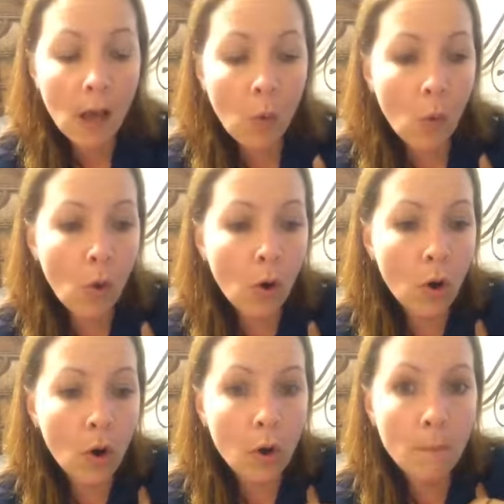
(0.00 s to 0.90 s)

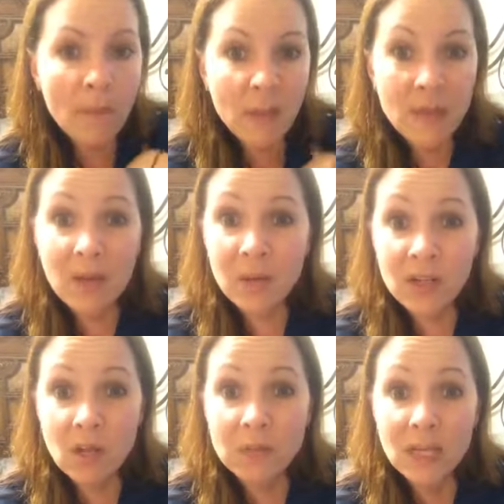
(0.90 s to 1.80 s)
Or maybe I'm going to
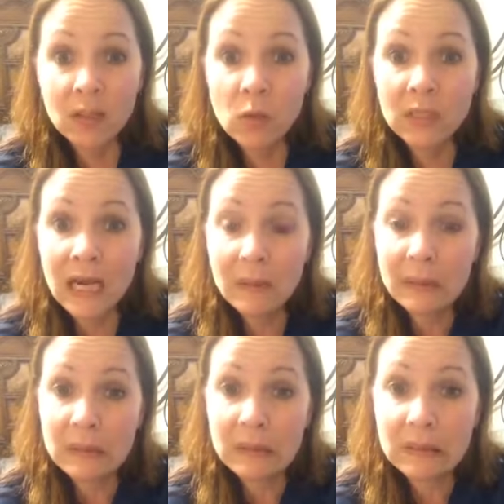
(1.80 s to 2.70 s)
stop taking those diet
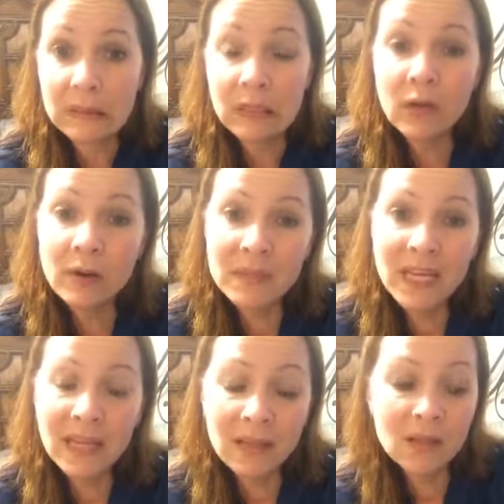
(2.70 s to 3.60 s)
pills. You know what I'm
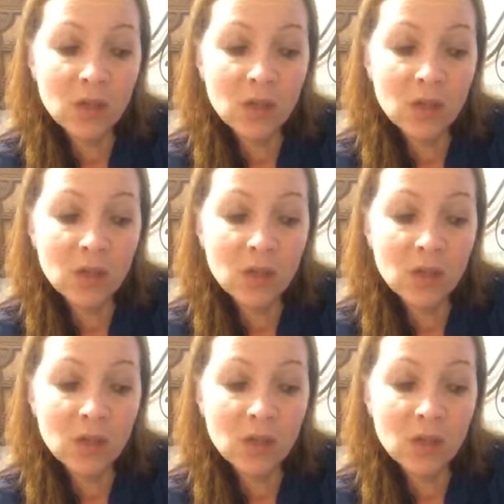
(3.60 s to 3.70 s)
saying?